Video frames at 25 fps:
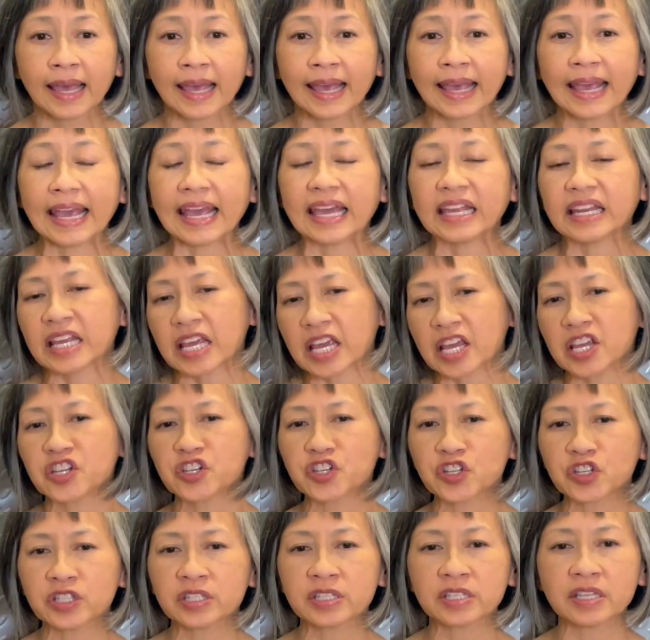
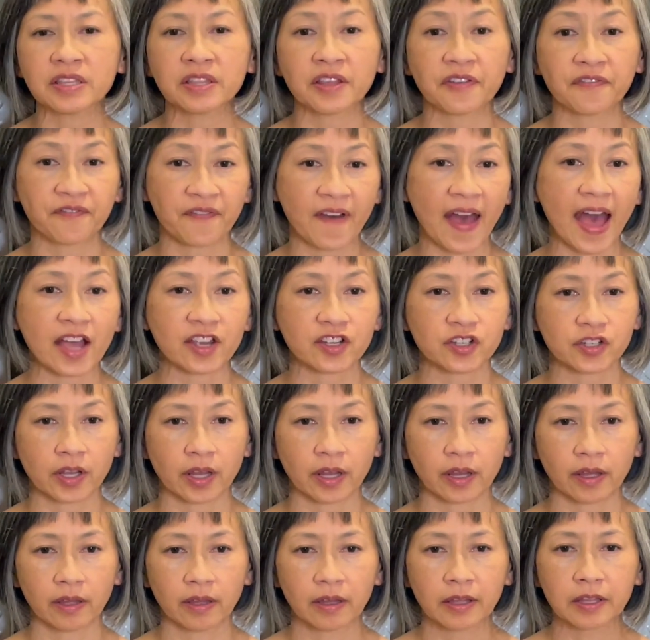Adhesions in the
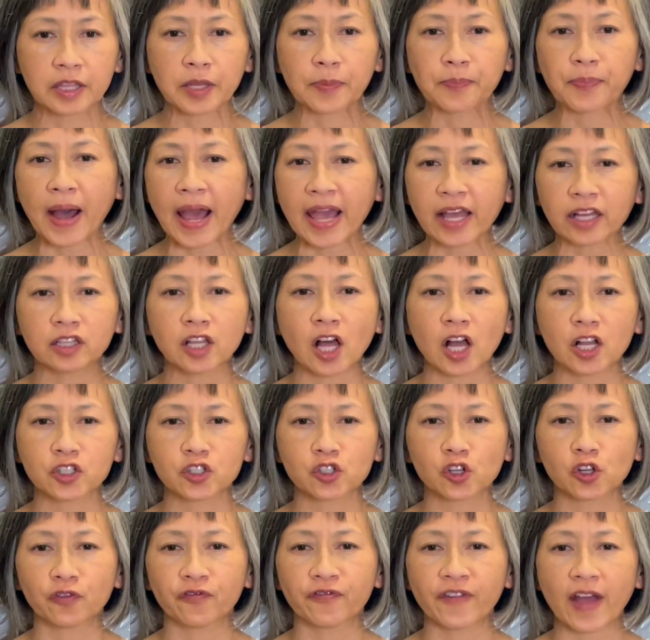fascia, the
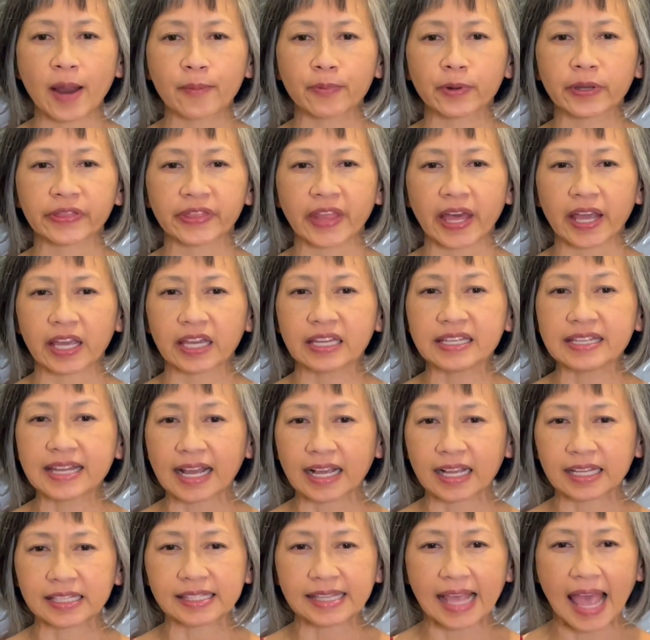biological fabric that
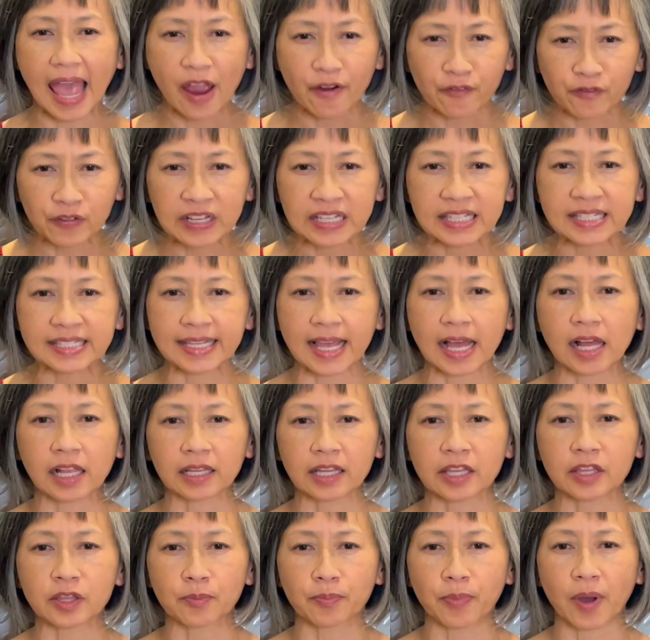connects every
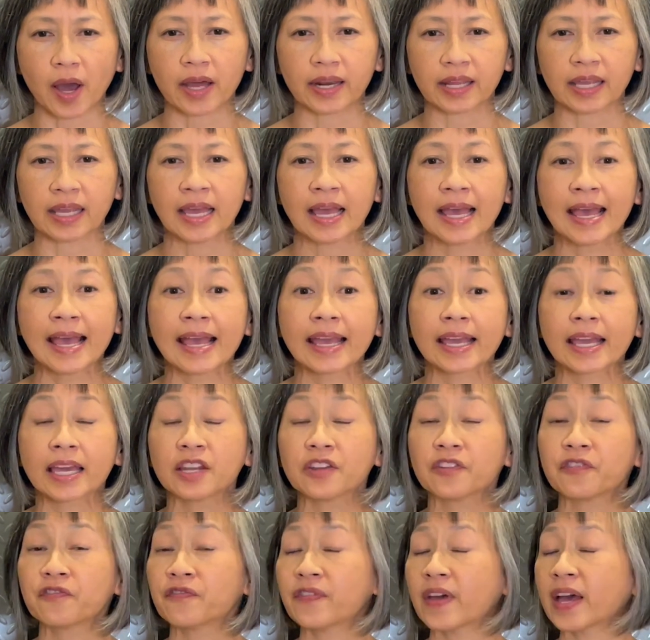cell in the body,
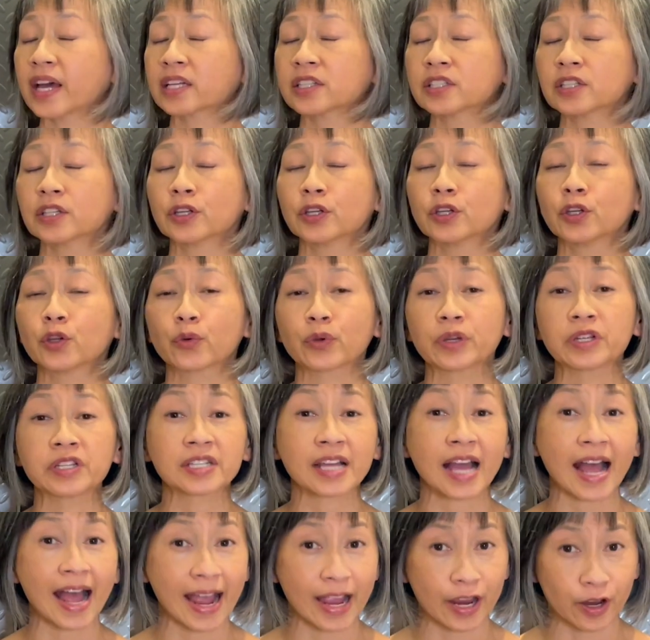can affect your
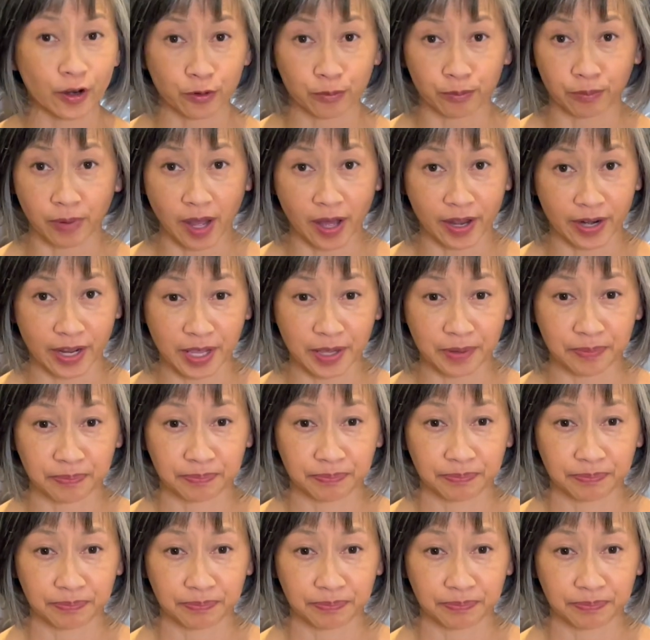entire body.